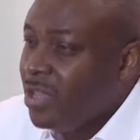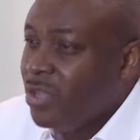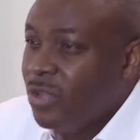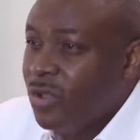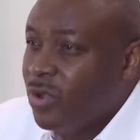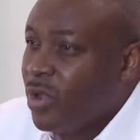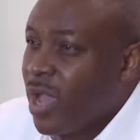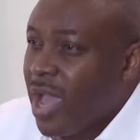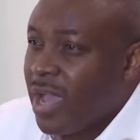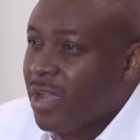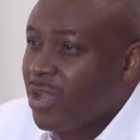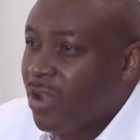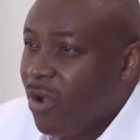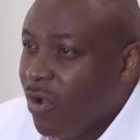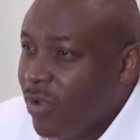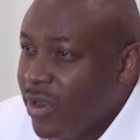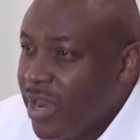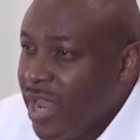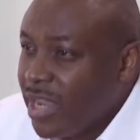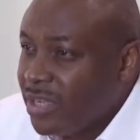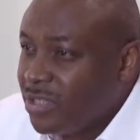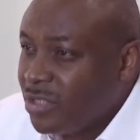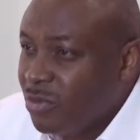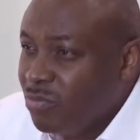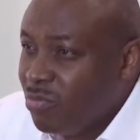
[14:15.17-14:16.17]
you can't
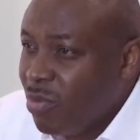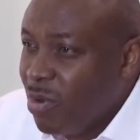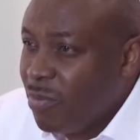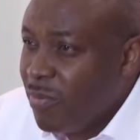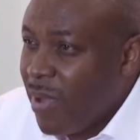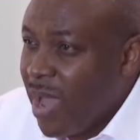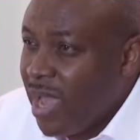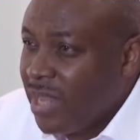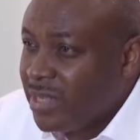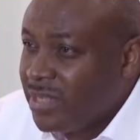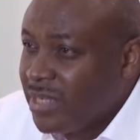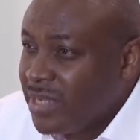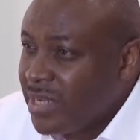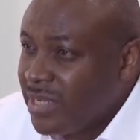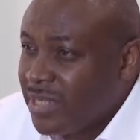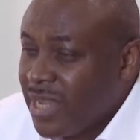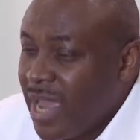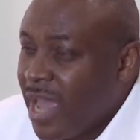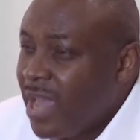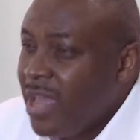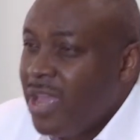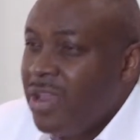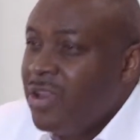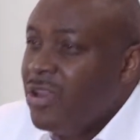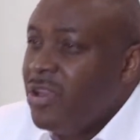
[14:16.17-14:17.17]
connect to mobile
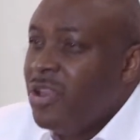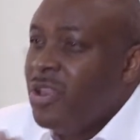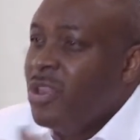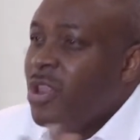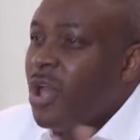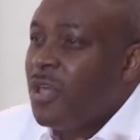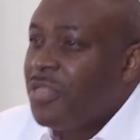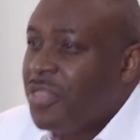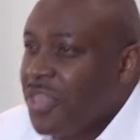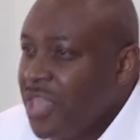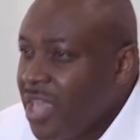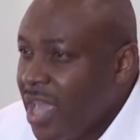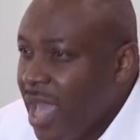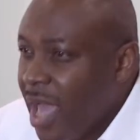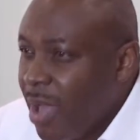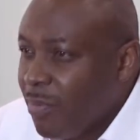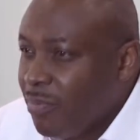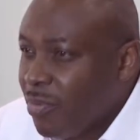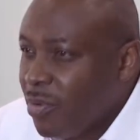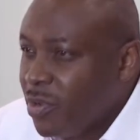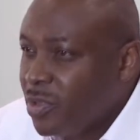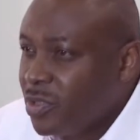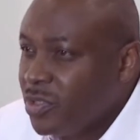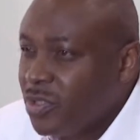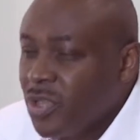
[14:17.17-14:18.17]
data, nothing
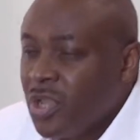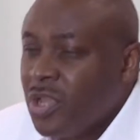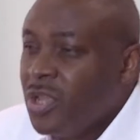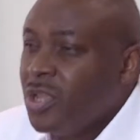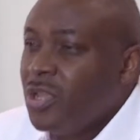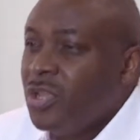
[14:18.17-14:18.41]
happens.